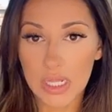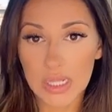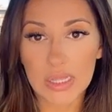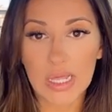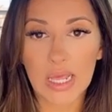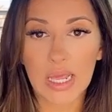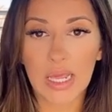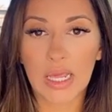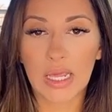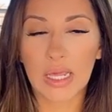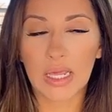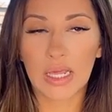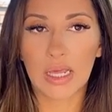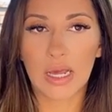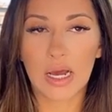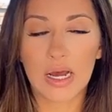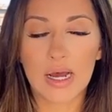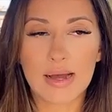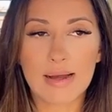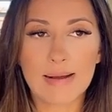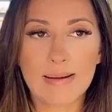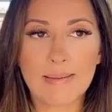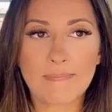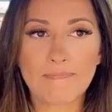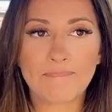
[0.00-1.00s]
They
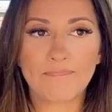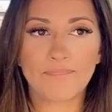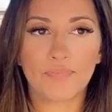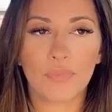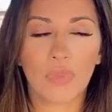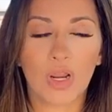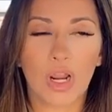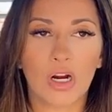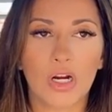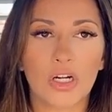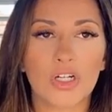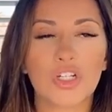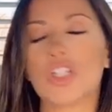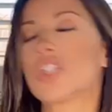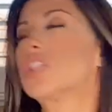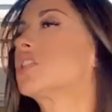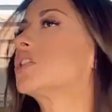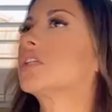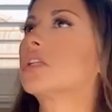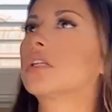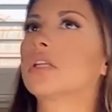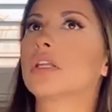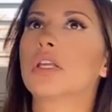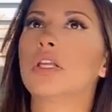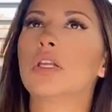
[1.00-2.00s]
are
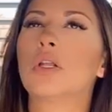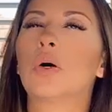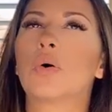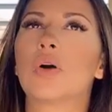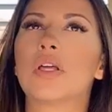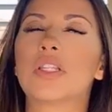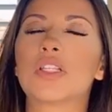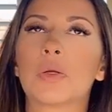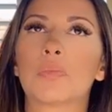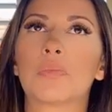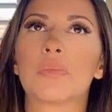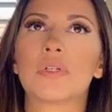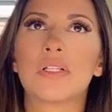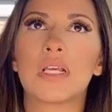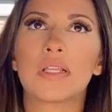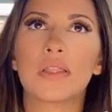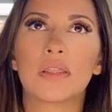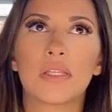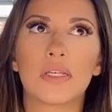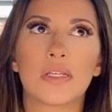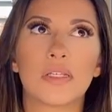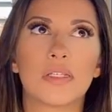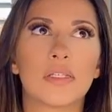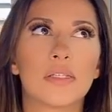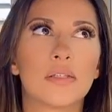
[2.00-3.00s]
just, it's almost
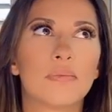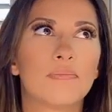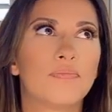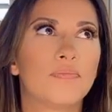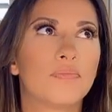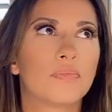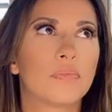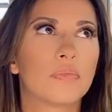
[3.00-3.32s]
like this